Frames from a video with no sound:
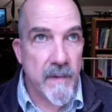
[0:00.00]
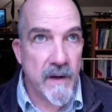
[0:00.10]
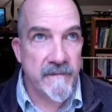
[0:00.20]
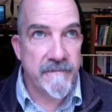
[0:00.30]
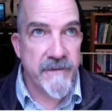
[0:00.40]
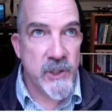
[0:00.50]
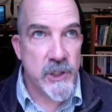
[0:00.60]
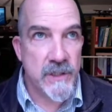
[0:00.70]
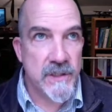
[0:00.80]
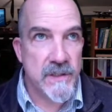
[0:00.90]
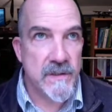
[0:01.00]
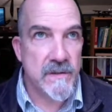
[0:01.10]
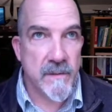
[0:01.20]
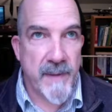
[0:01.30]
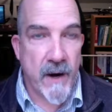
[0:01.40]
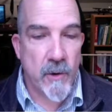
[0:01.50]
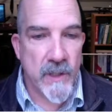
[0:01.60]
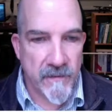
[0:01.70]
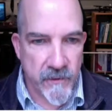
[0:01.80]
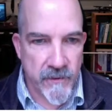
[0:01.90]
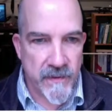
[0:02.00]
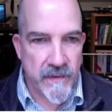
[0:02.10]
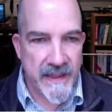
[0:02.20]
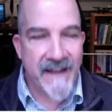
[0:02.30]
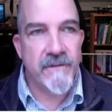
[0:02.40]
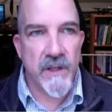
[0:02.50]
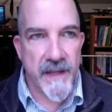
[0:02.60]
an efficient power level